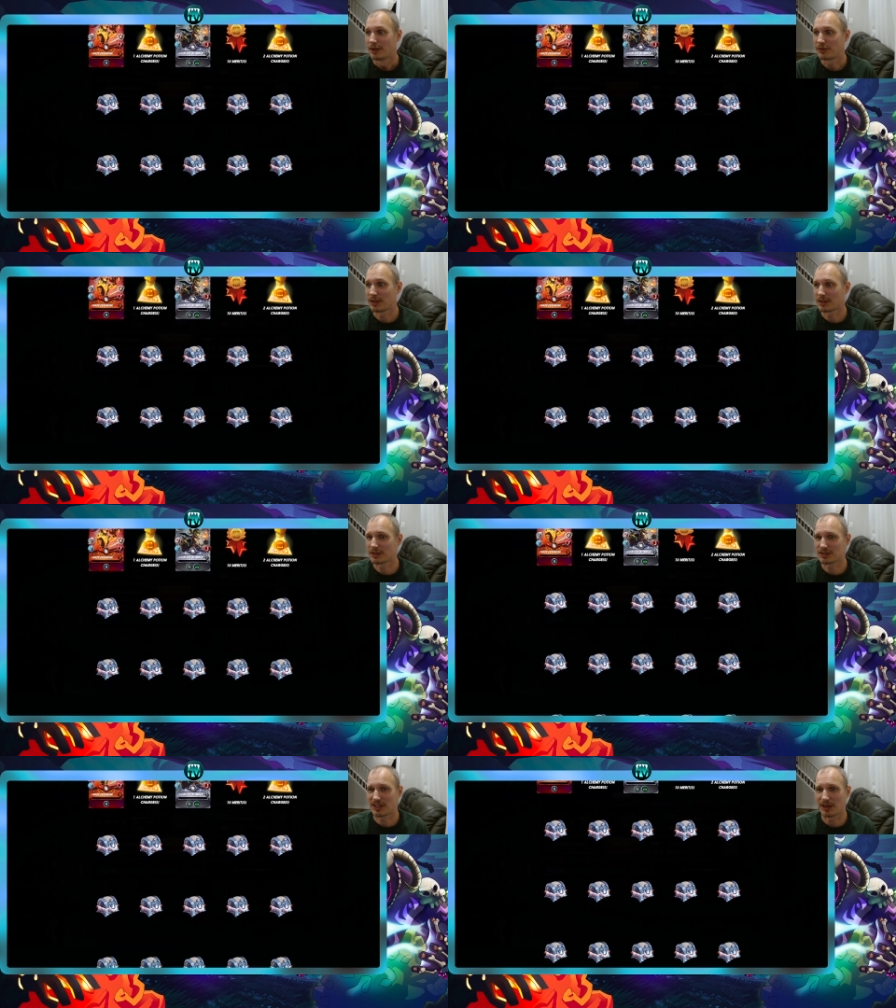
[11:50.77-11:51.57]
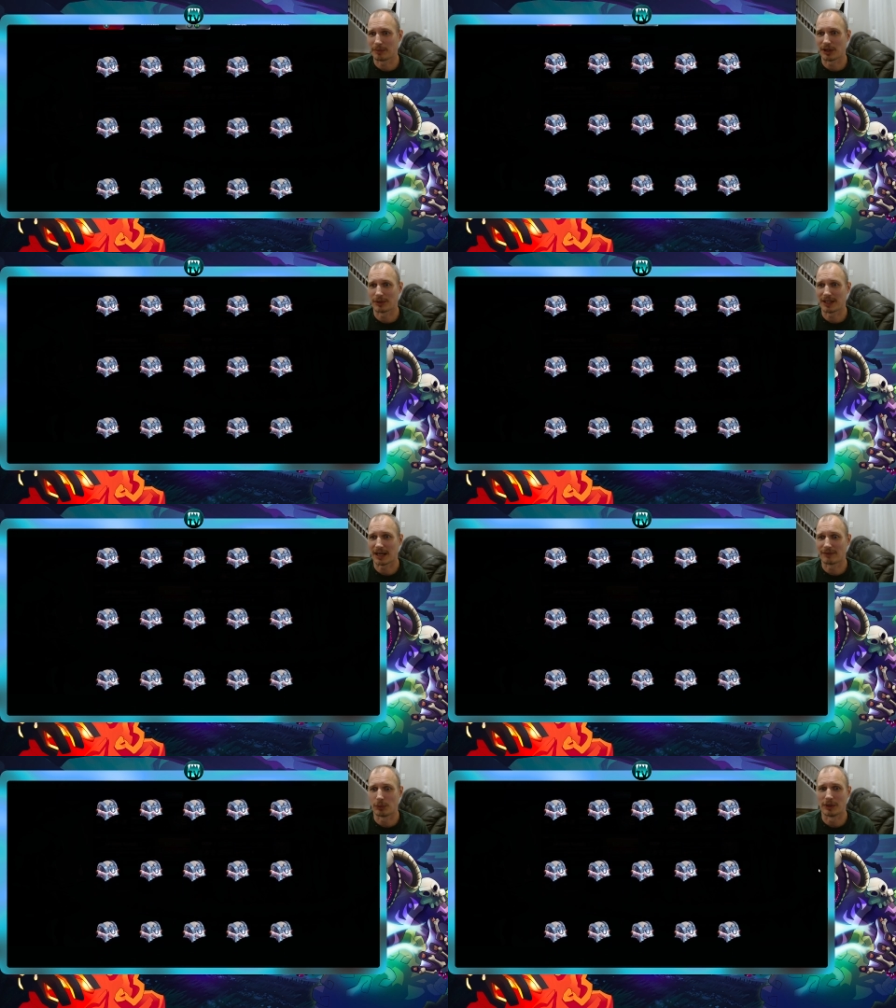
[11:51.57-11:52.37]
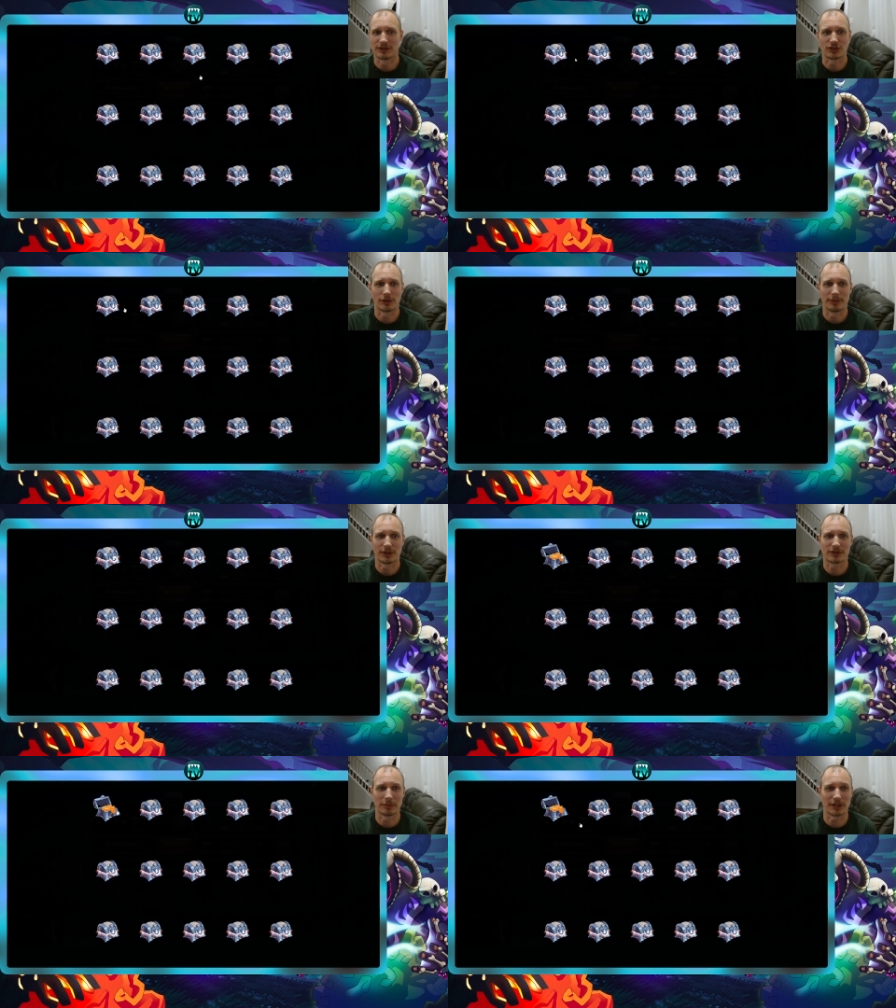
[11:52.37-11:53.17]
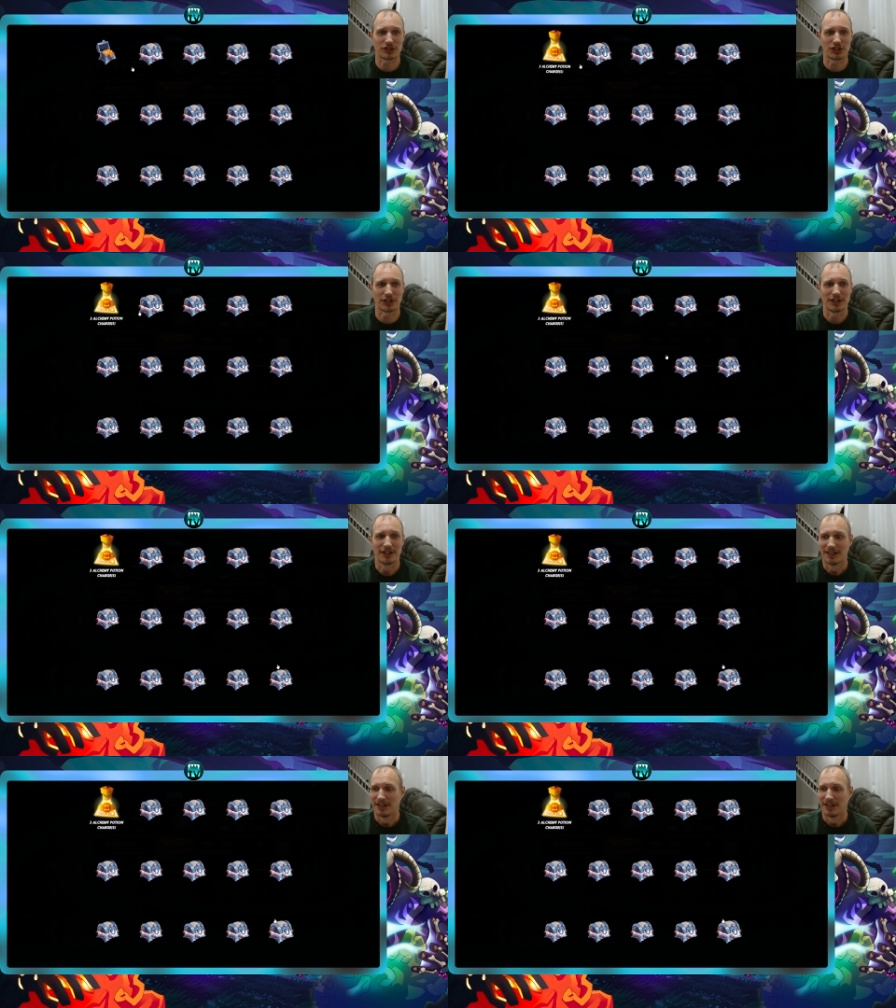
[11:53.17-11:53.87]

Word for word: I think that this count may already have a one-star Berix. I'm not sure.